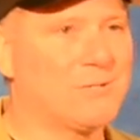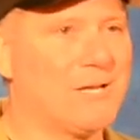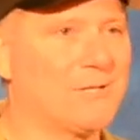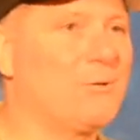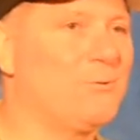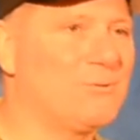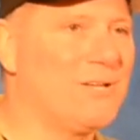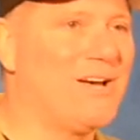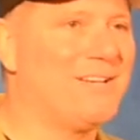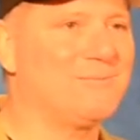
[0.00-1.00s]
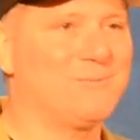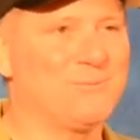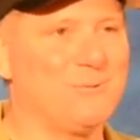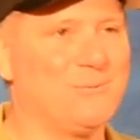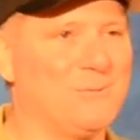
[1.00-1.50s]
stuck, who's not,
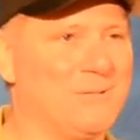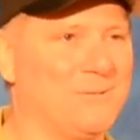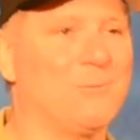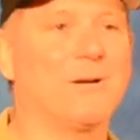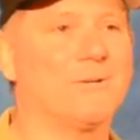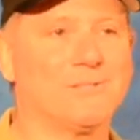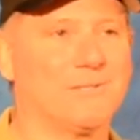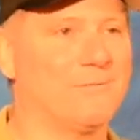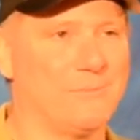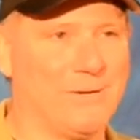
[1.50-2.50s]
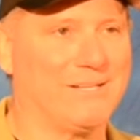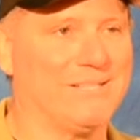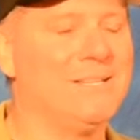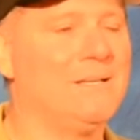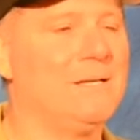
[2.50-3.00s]
and where is everybody?
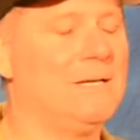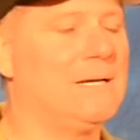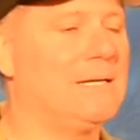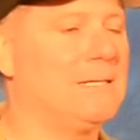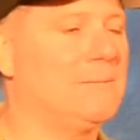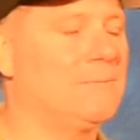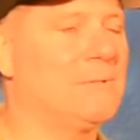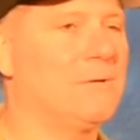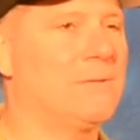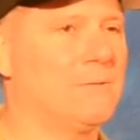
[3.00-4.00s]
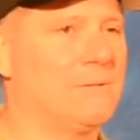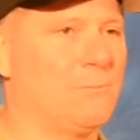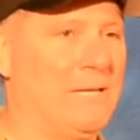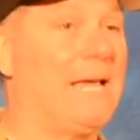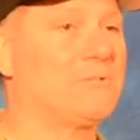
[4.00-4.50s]
You know,
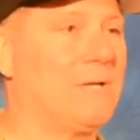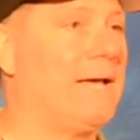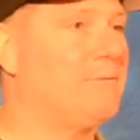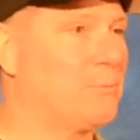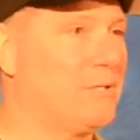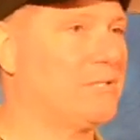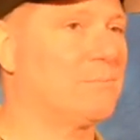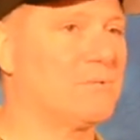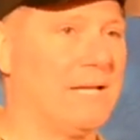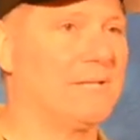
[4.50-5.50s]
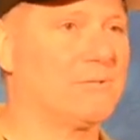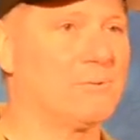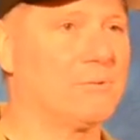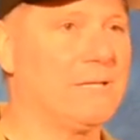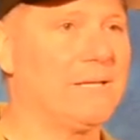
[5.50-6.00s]
we actually have a pretty
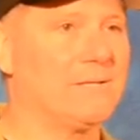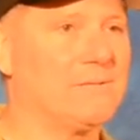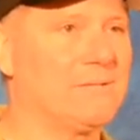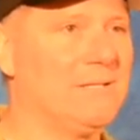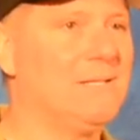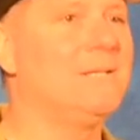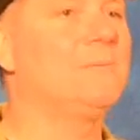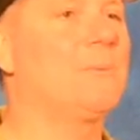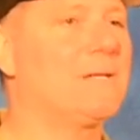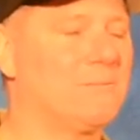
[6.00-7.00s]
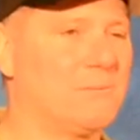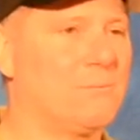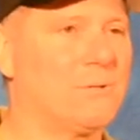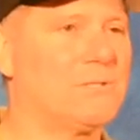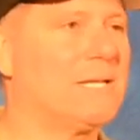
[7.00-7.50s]
substantial list, but
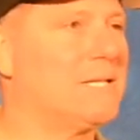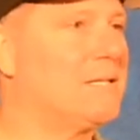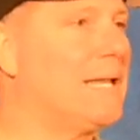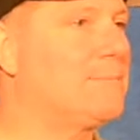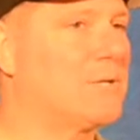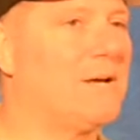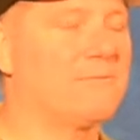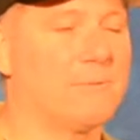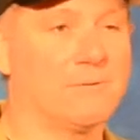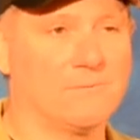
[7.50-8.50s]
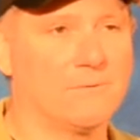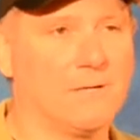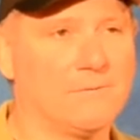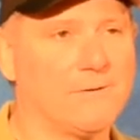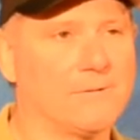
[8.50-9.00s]
we're taking names off
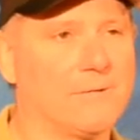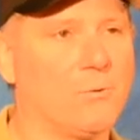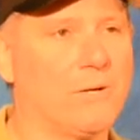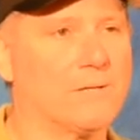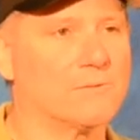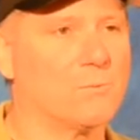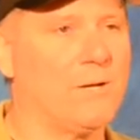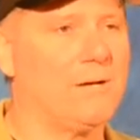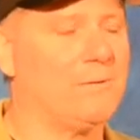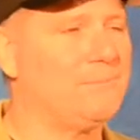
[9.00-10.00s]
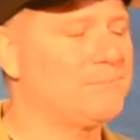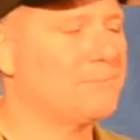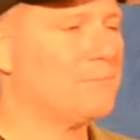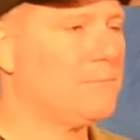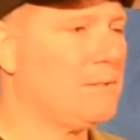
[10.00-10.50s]
fairly quick as well.
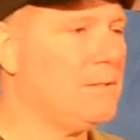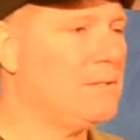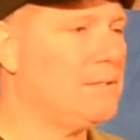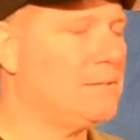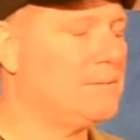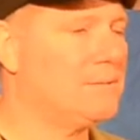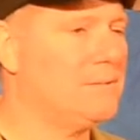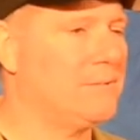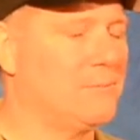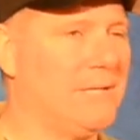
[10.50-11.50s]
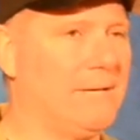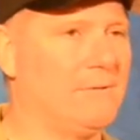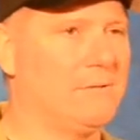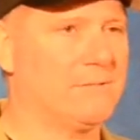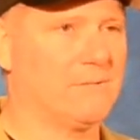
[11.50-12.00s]
You know, we have
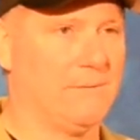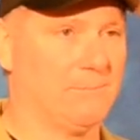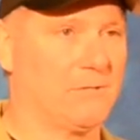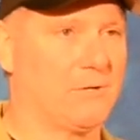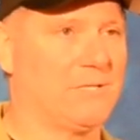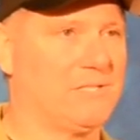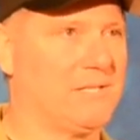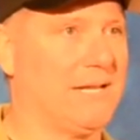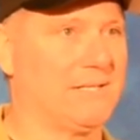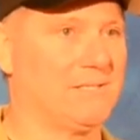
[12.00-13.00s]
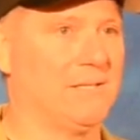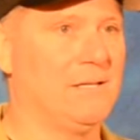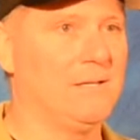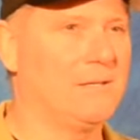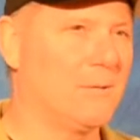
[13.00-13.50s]
a list of up to 36
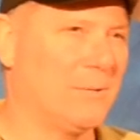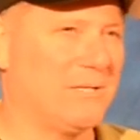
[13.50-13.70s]
that we